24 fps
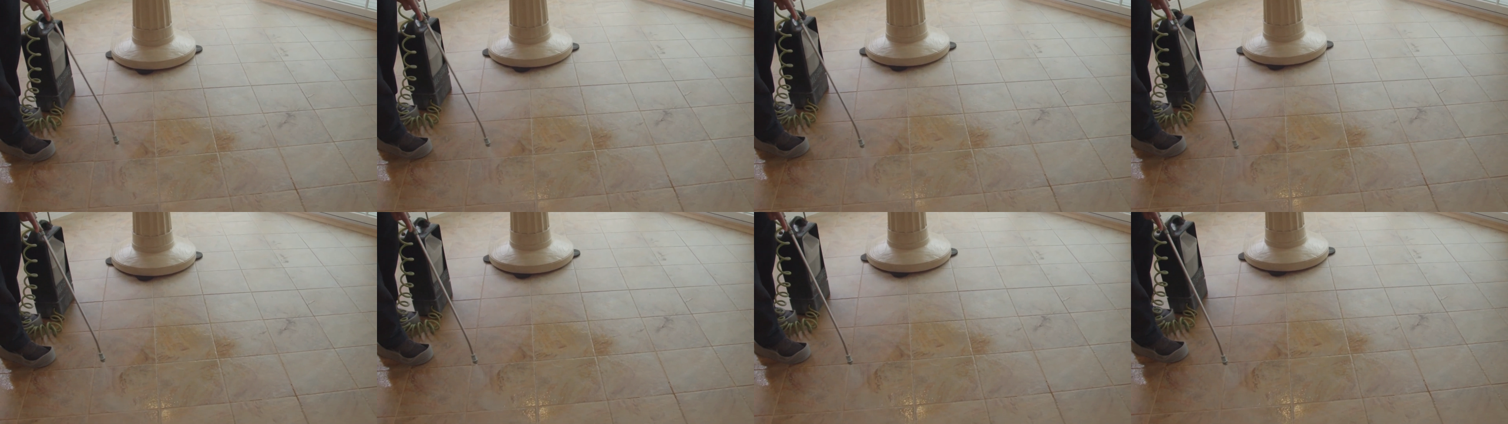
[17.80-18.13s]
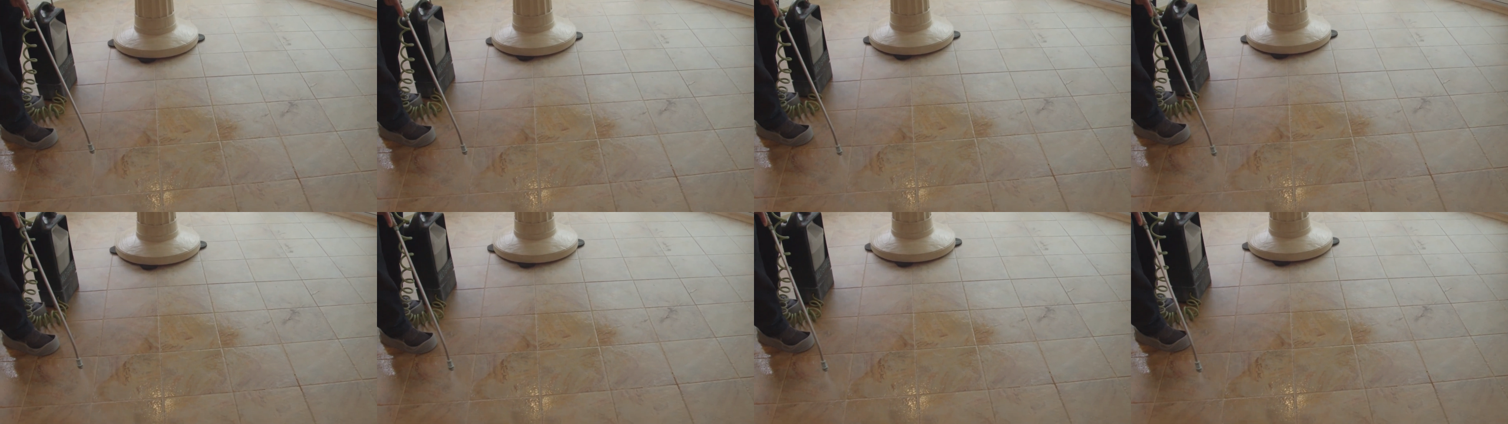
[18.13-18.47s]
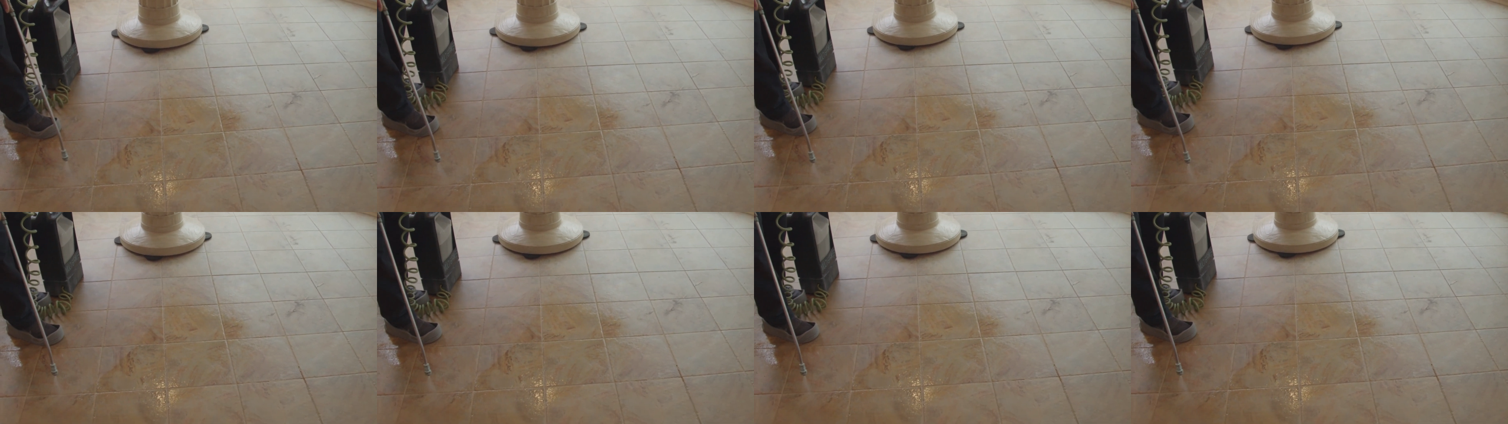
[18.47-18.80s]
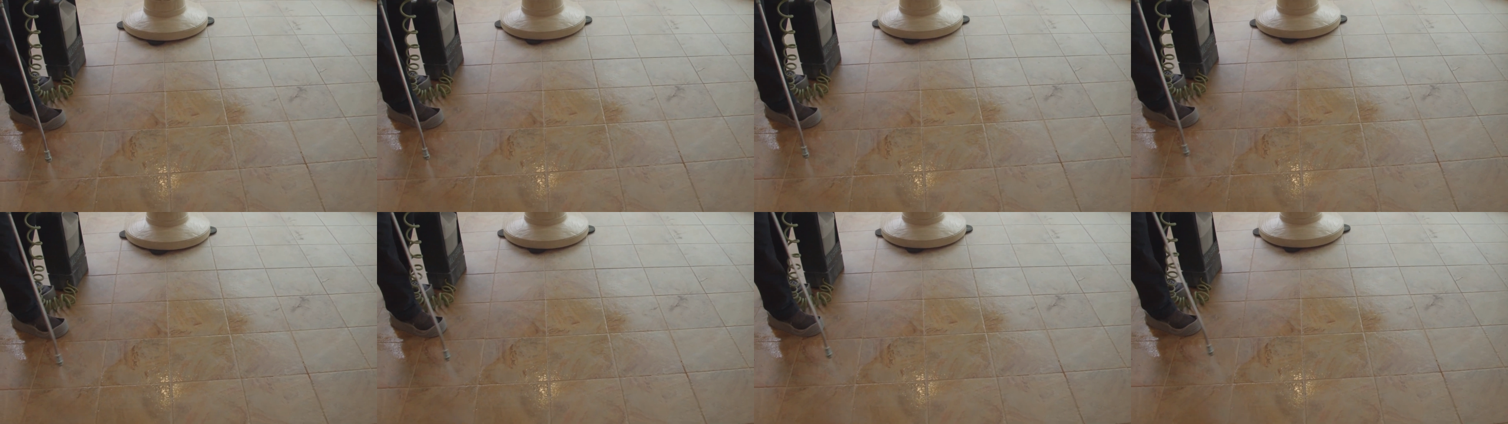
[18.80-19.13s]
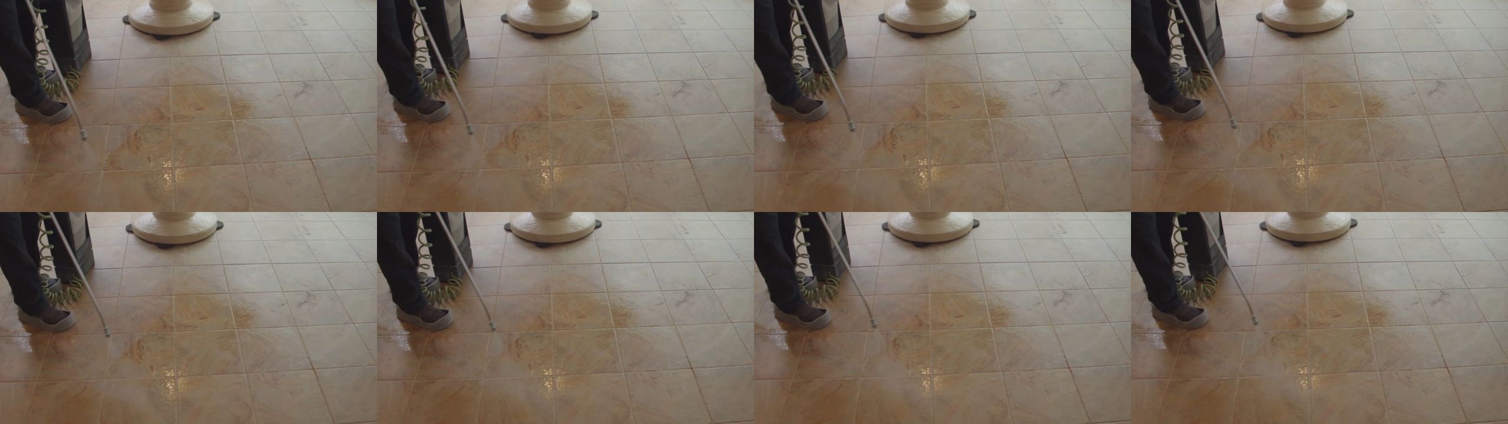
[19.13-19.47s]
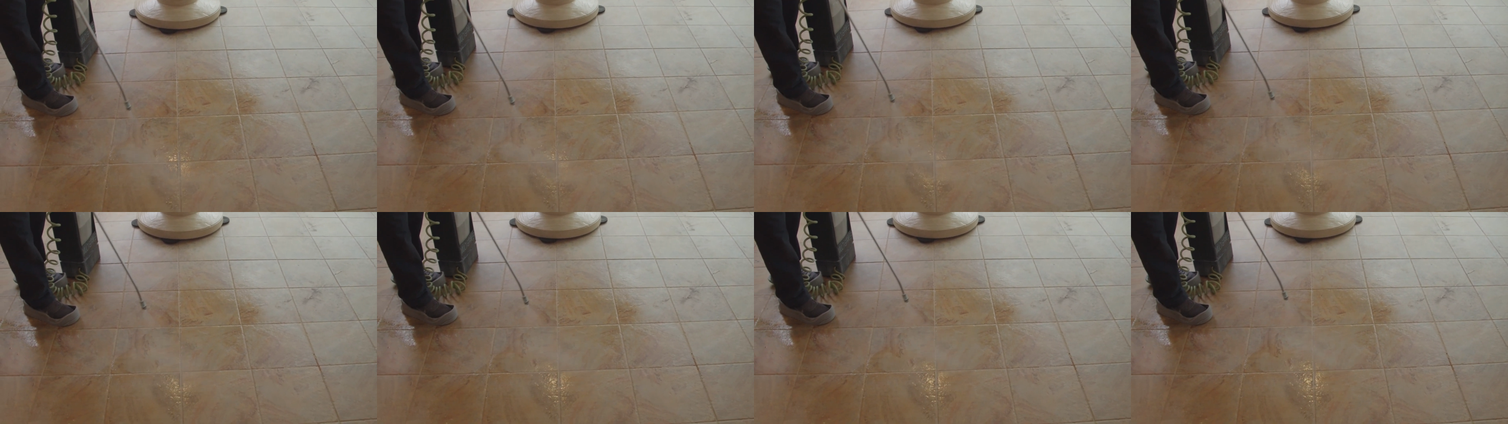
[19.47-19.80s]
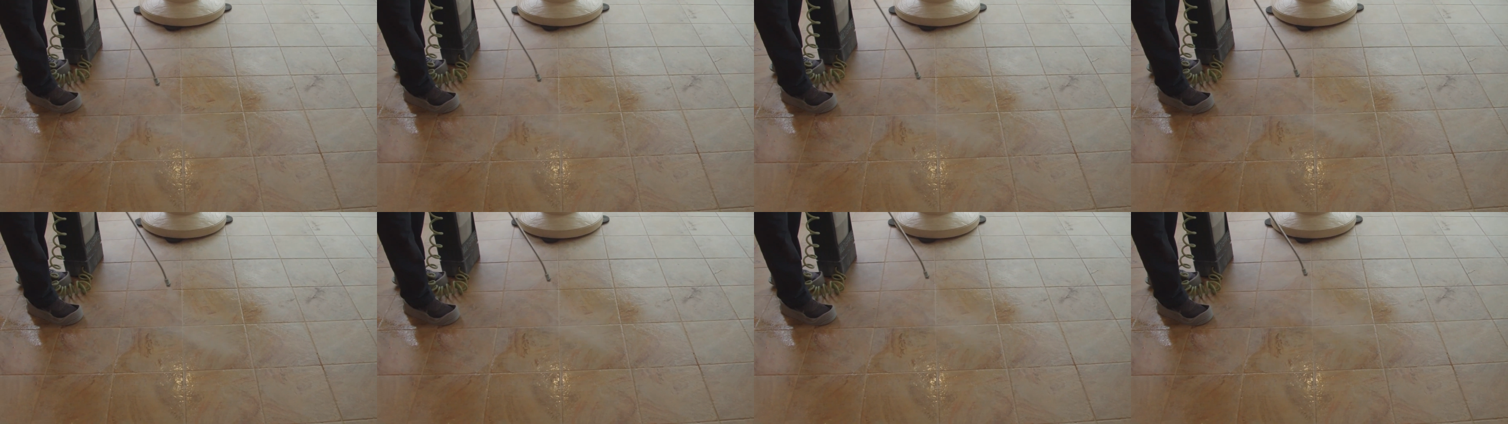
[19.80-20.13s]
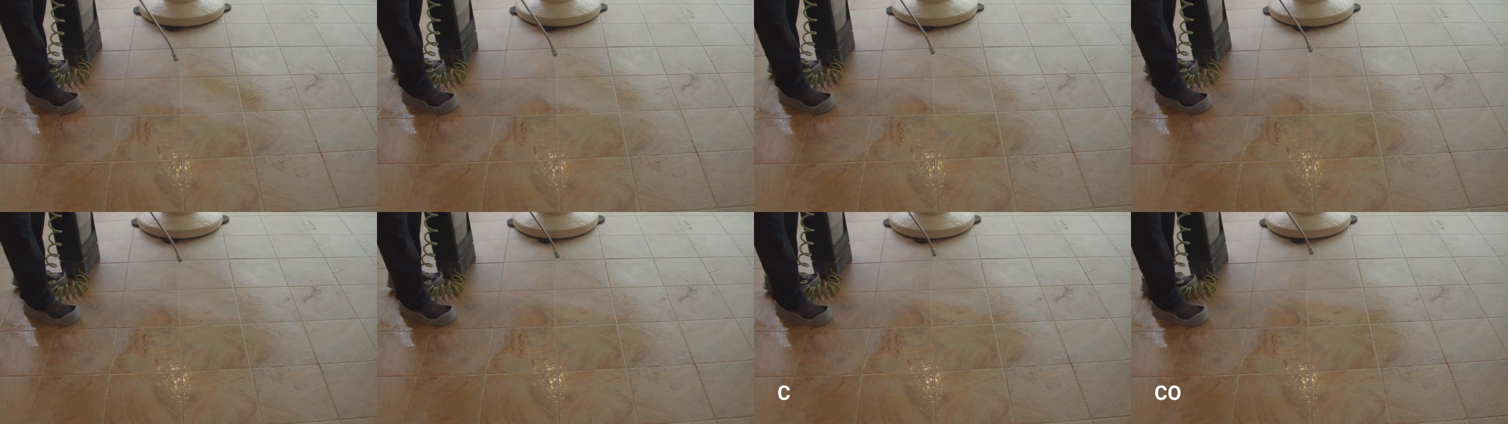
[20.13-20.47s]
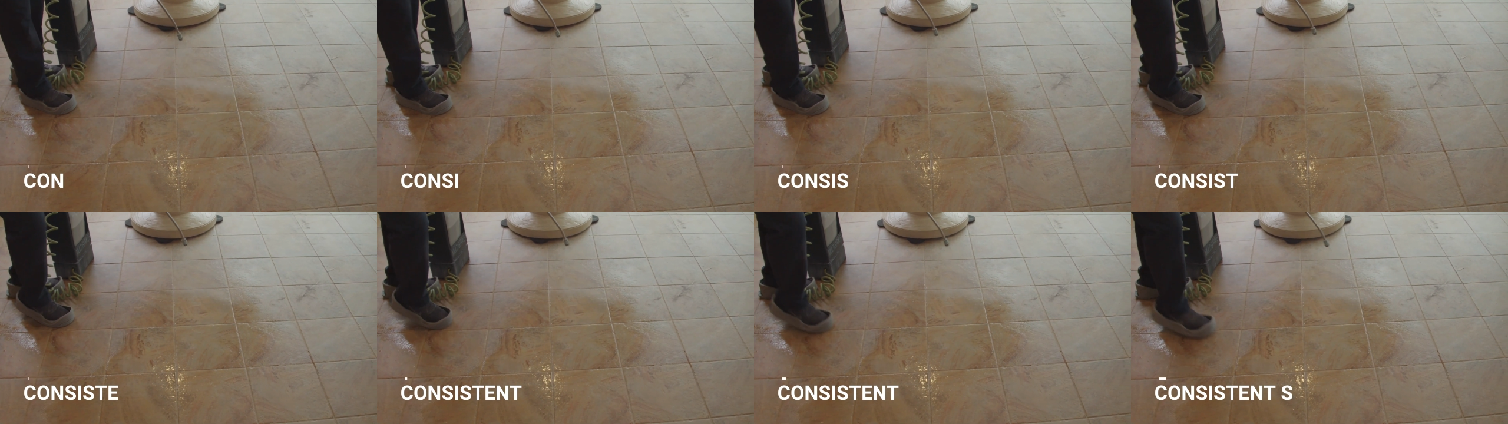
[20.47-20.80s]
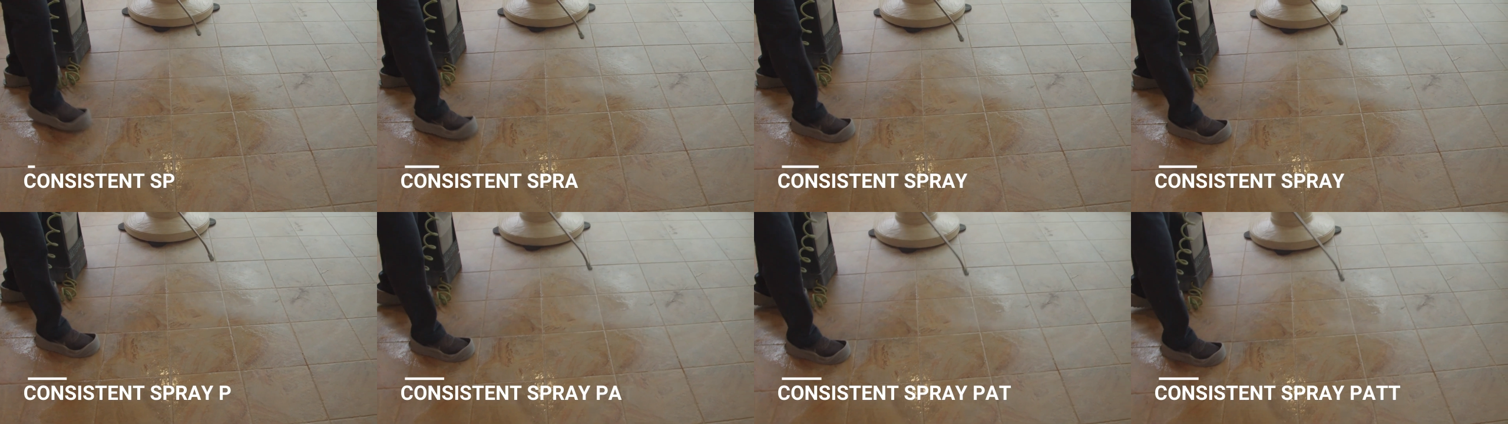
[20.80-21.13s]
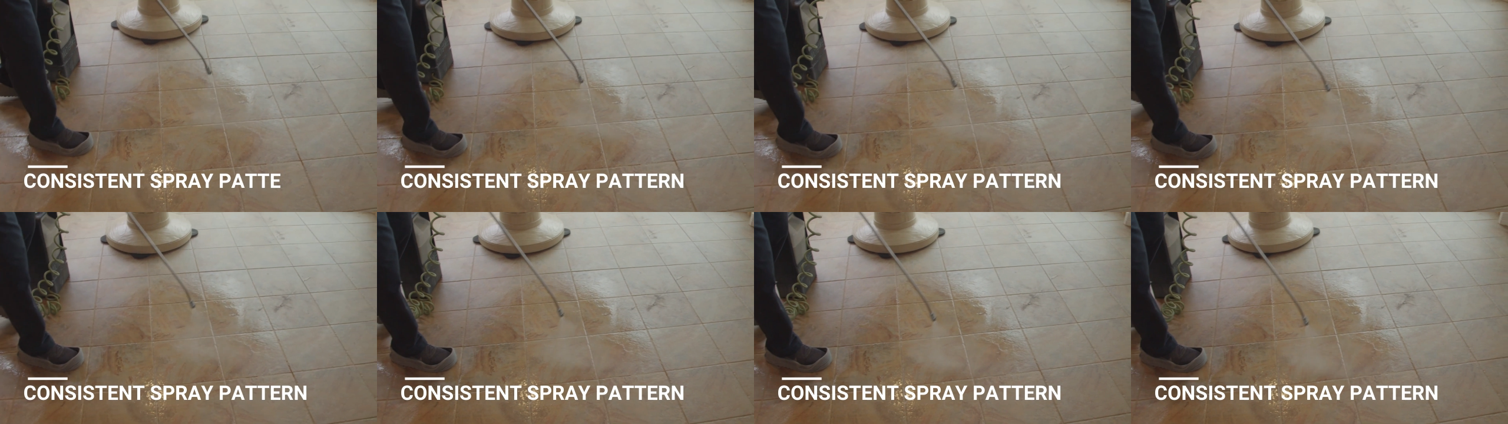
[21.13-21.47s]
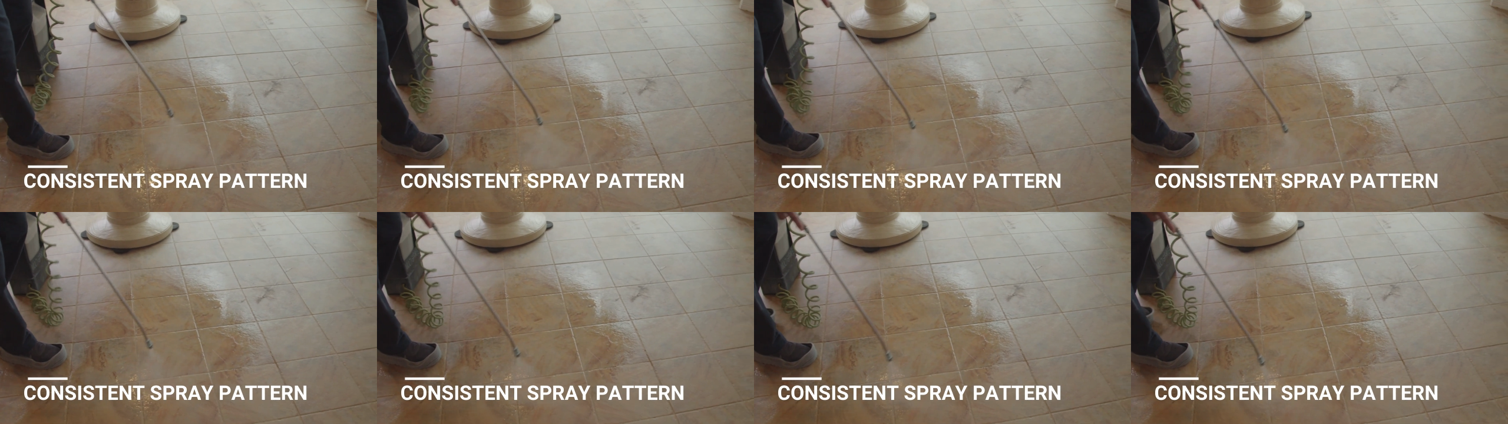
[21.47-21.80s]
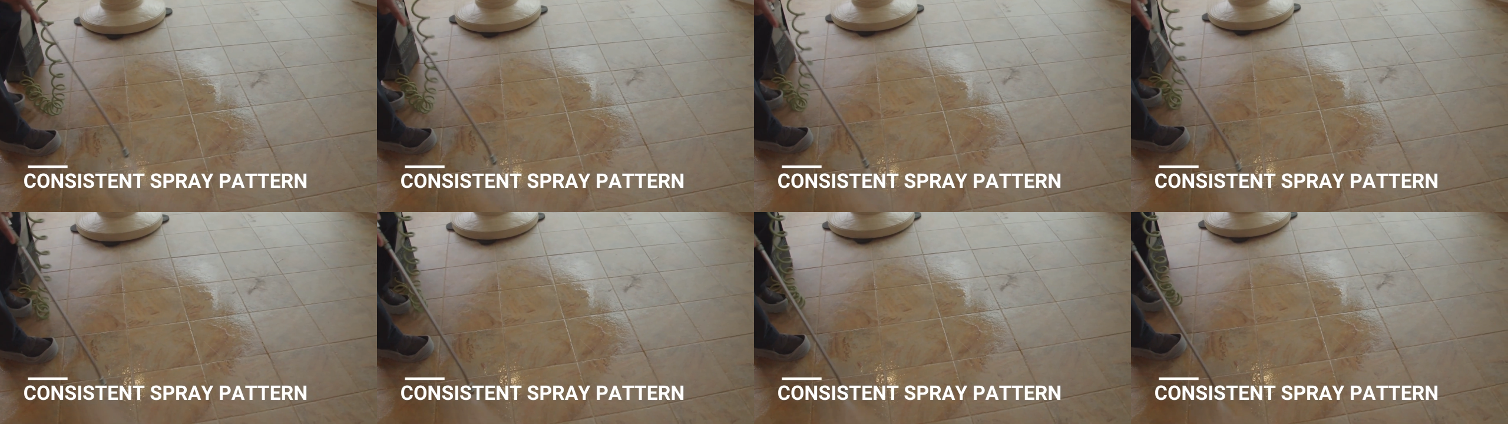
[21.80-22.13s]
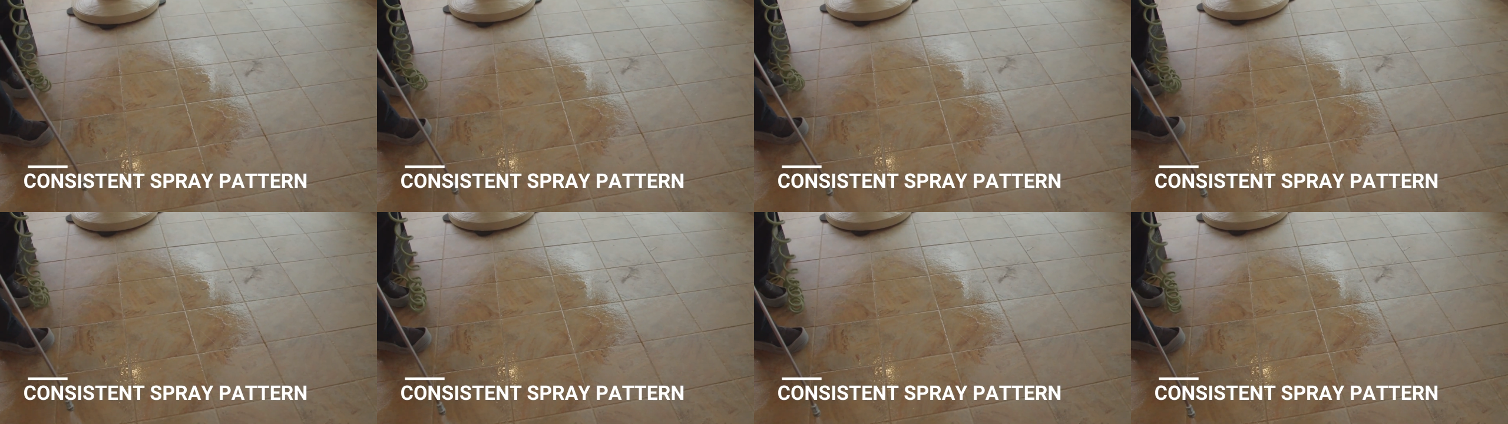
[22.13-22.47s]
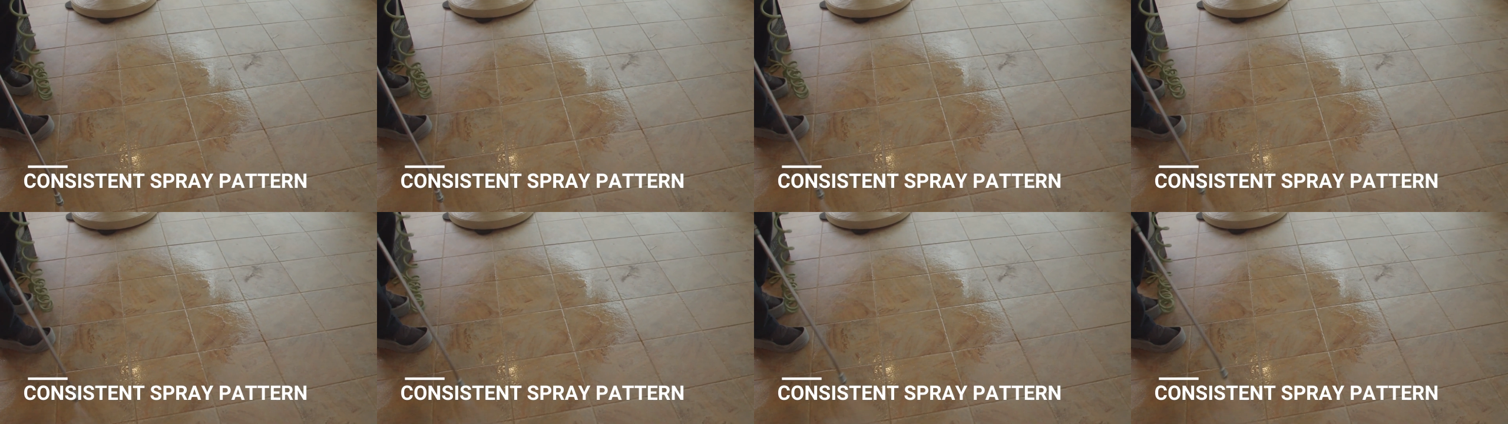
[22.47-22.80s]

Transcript: Nobody's mouth can be seen.